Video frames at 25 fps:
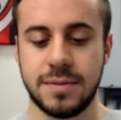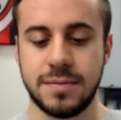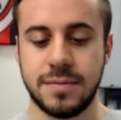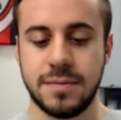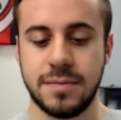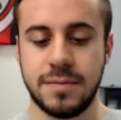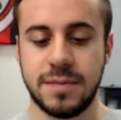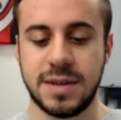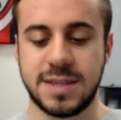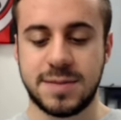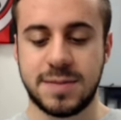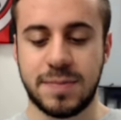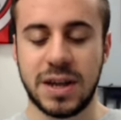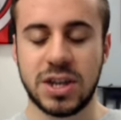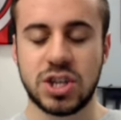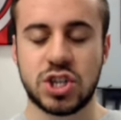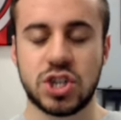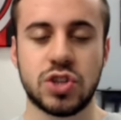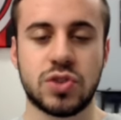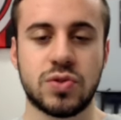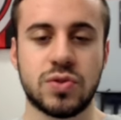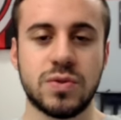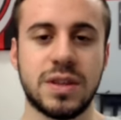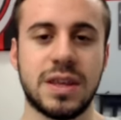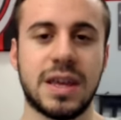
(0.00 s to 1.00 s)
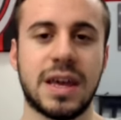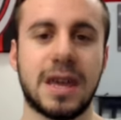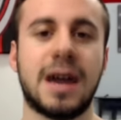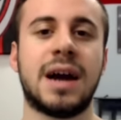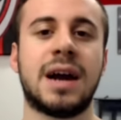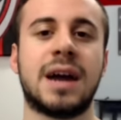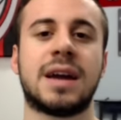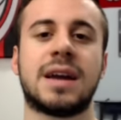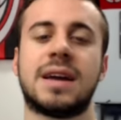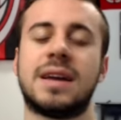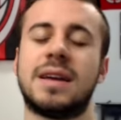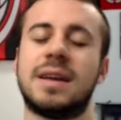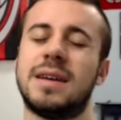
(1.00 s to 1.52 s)
especially to
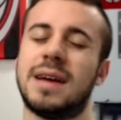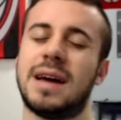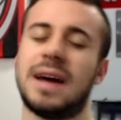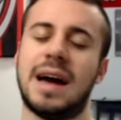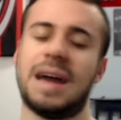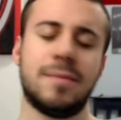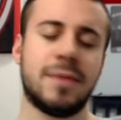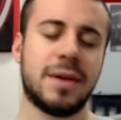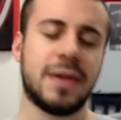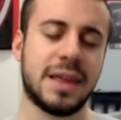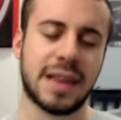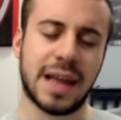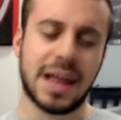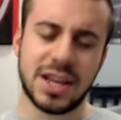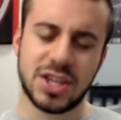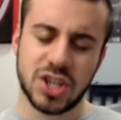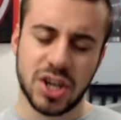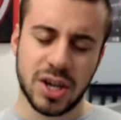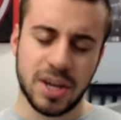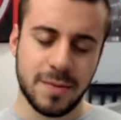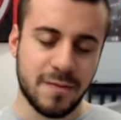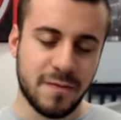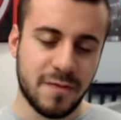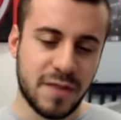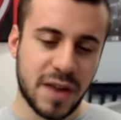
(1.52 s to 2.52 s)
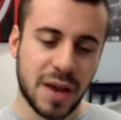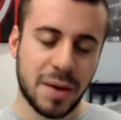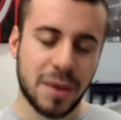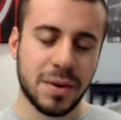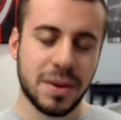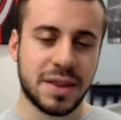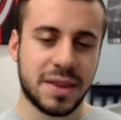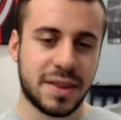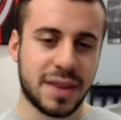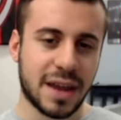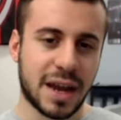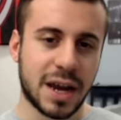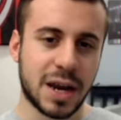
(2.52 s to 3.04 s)
Niang, I mean, I saw him
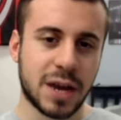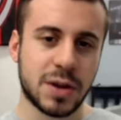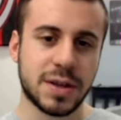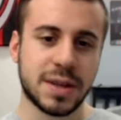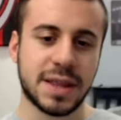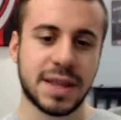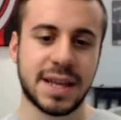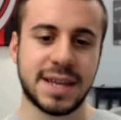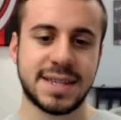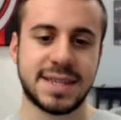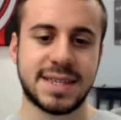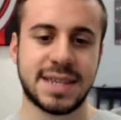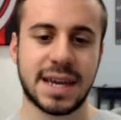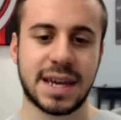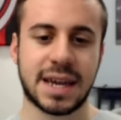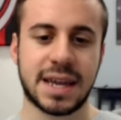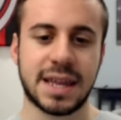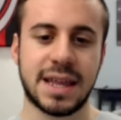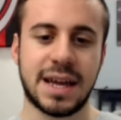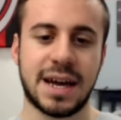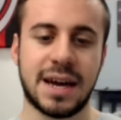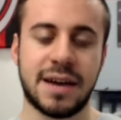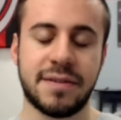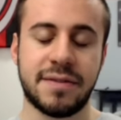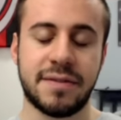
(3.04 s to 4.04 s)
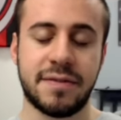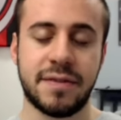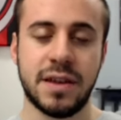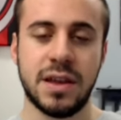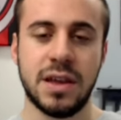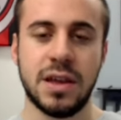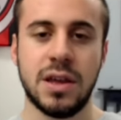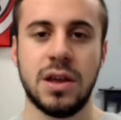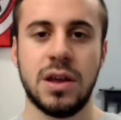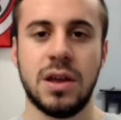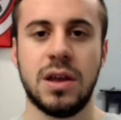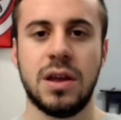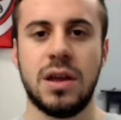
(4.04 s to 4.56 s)
very tired in that second half.
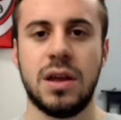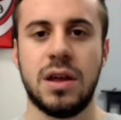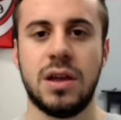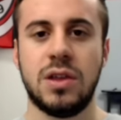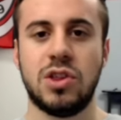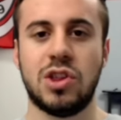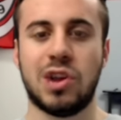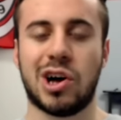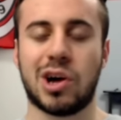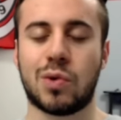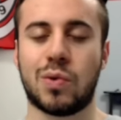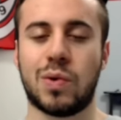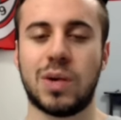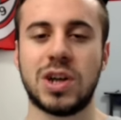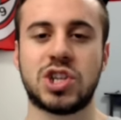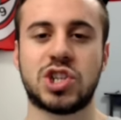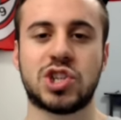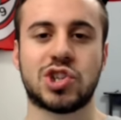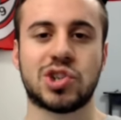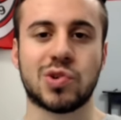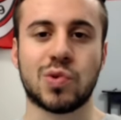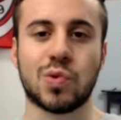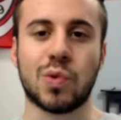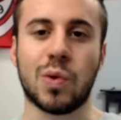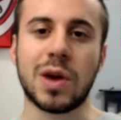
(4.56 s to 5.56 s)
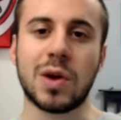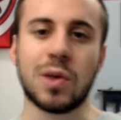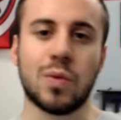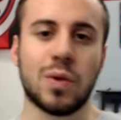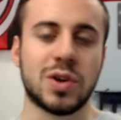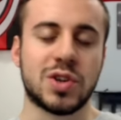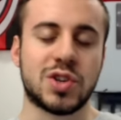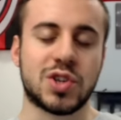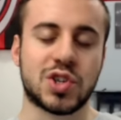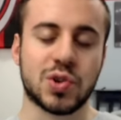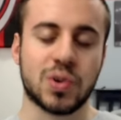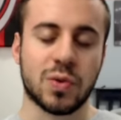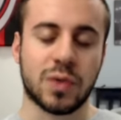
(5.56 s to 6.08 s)
Not quite sure why he
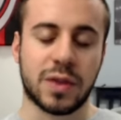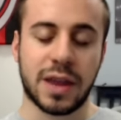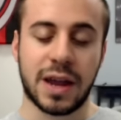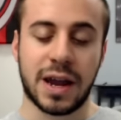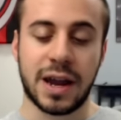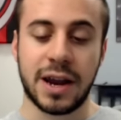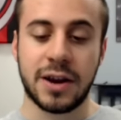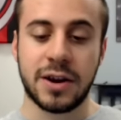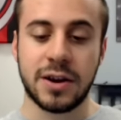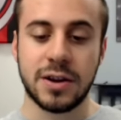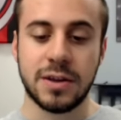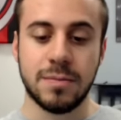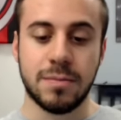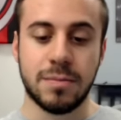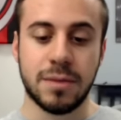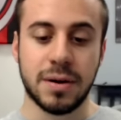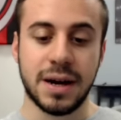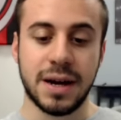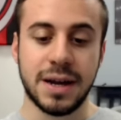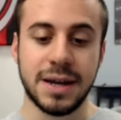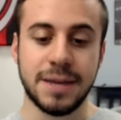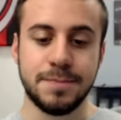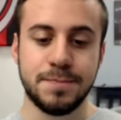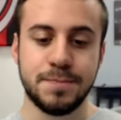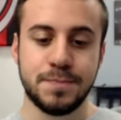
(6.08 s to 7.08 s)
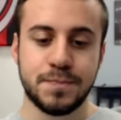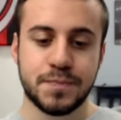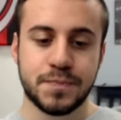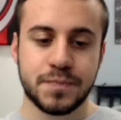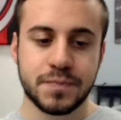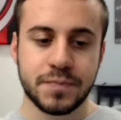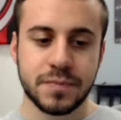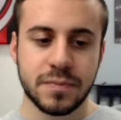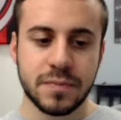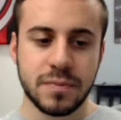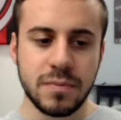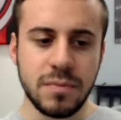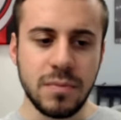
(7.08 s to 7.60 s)
was so tired, but
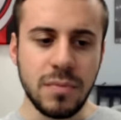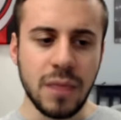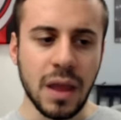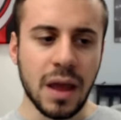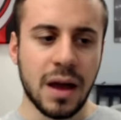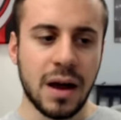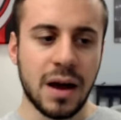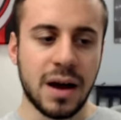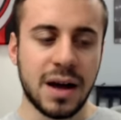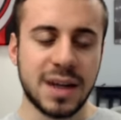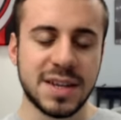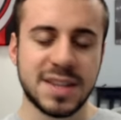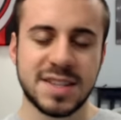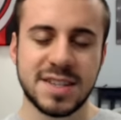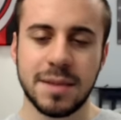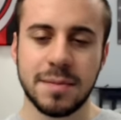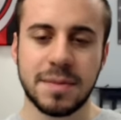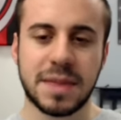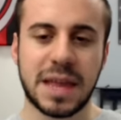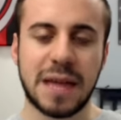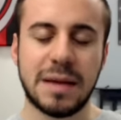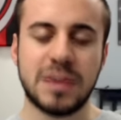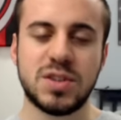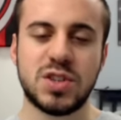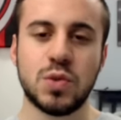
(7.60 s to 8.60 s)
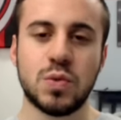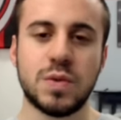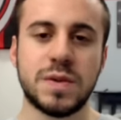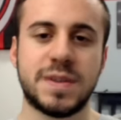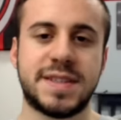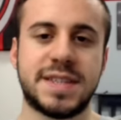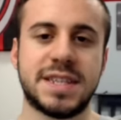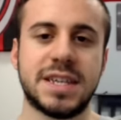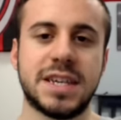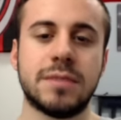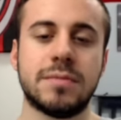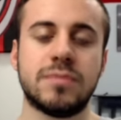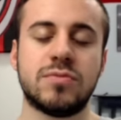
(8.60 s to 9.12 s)
sometimes you would
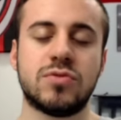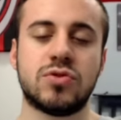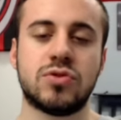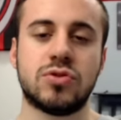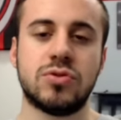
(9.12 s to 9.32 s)
see him